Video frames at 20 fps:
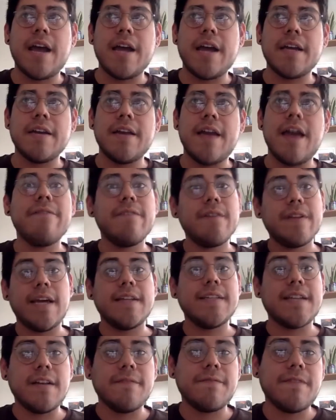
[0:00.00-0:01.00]
can heavily
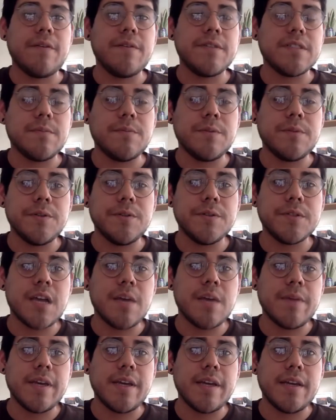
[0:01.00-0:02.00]
identify with someone who's
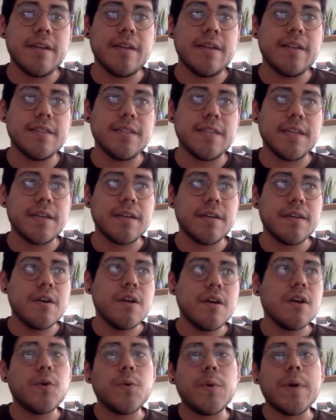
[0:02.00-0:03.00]
coming in and is like
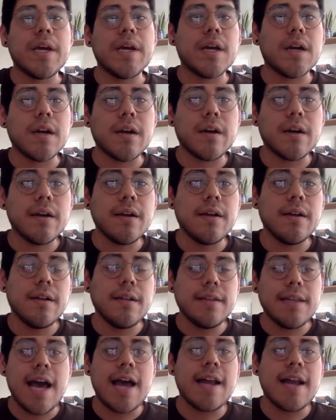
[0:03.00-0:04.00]
queer,
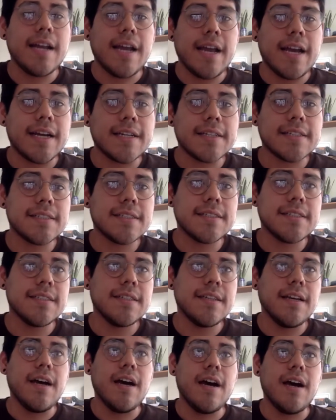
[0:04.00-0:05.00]
Latinx,
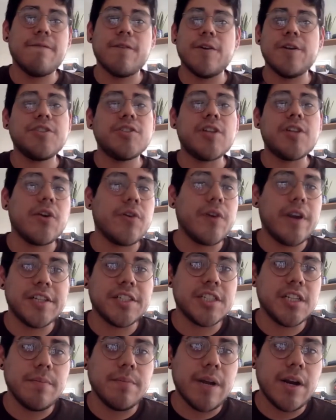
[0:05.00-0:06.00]
first
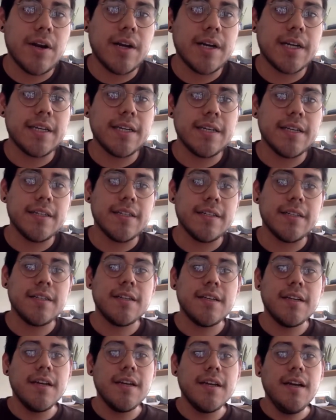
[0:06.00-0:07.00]
generation American,
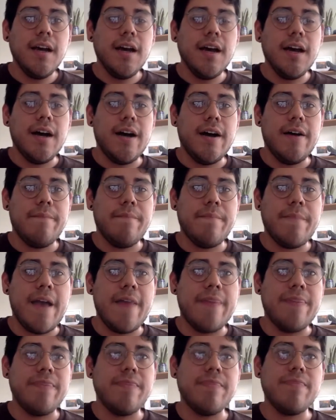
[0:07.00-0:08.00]

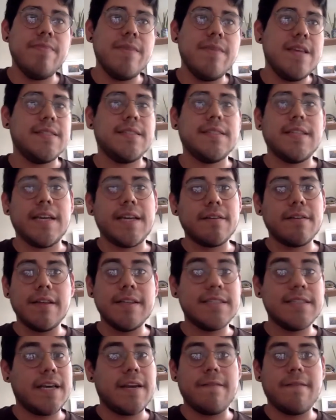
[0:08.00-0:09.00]
and these
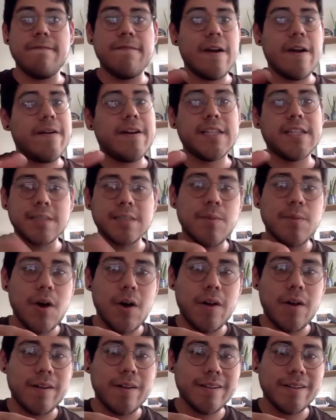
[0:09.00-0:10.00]
it's like a very
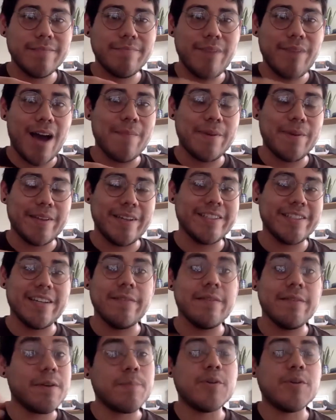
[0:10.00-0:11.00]
small population,
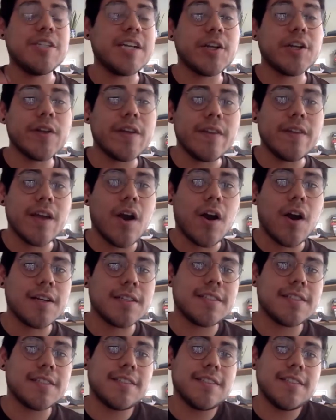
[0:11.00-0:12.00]
and particularly in the
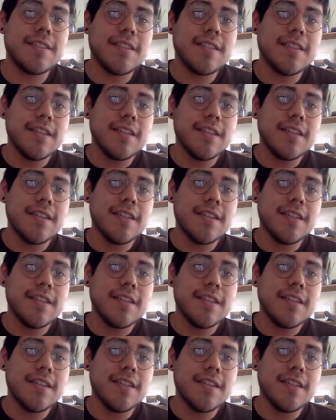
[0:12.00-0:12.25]
arts,